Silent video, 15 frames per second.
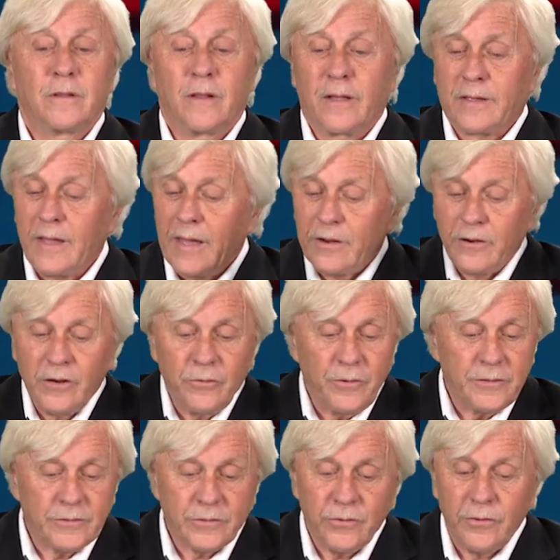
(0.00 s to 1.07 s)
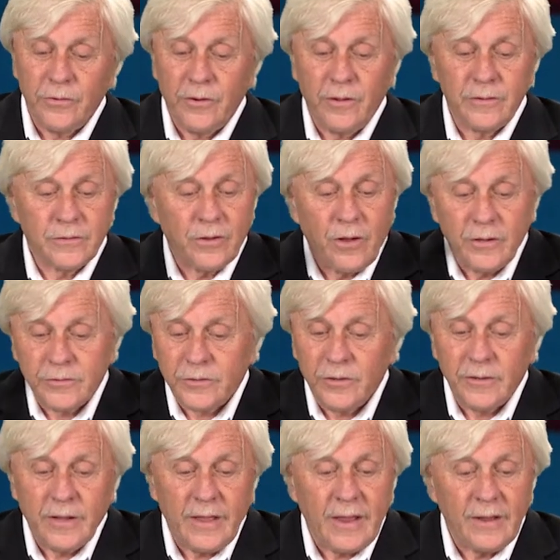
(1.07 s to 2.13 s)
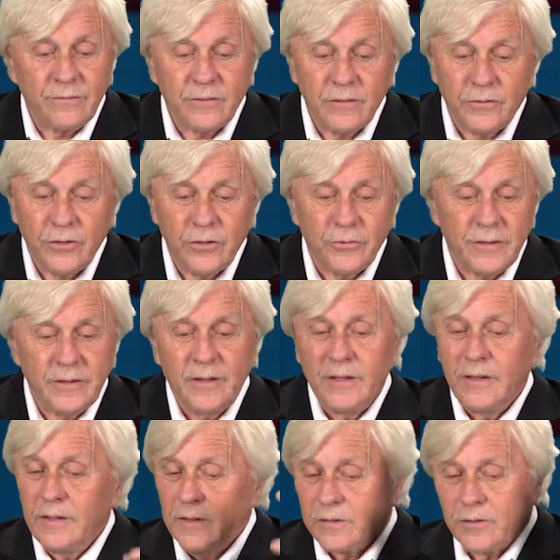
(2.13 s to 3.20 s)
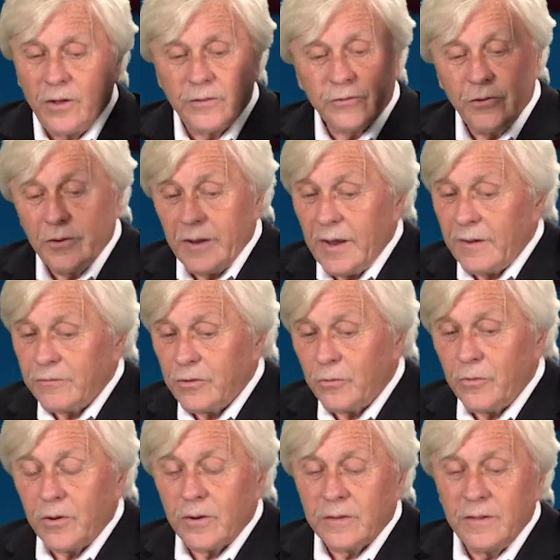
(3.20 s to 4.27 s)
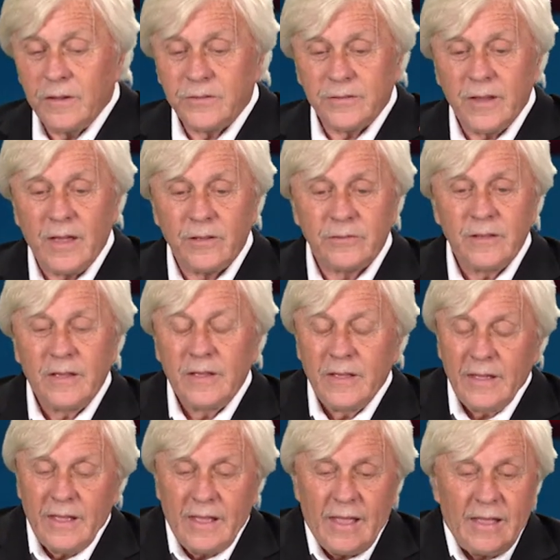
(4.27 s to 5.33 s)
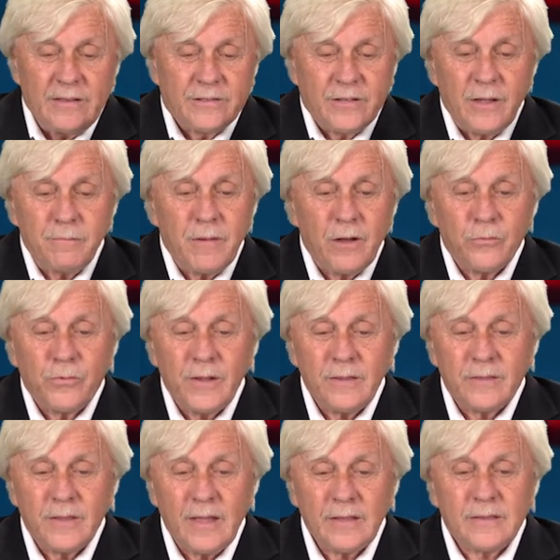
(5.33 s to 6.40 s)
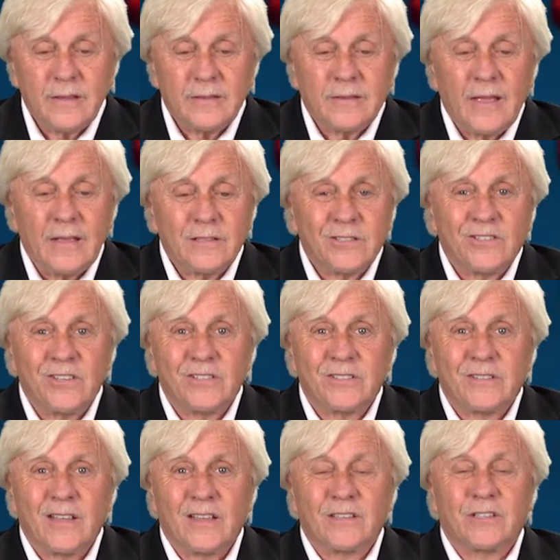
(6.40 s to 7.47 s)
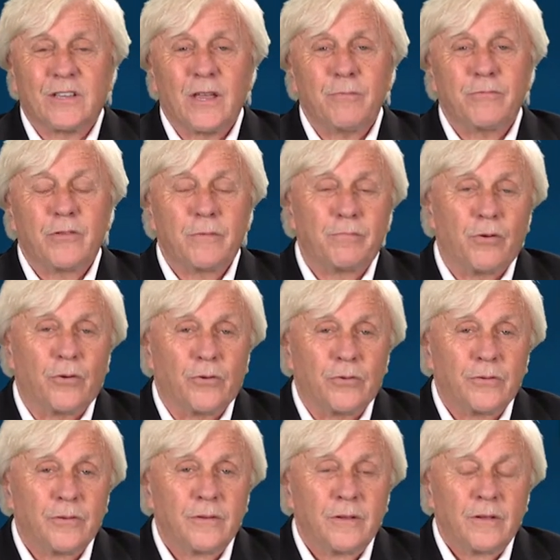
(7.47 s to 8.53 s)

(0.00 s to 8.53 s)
Like, I don't know what's going on, God's going to have to do it, God's going to have to work this out. And somehow we think that that's just acceptable.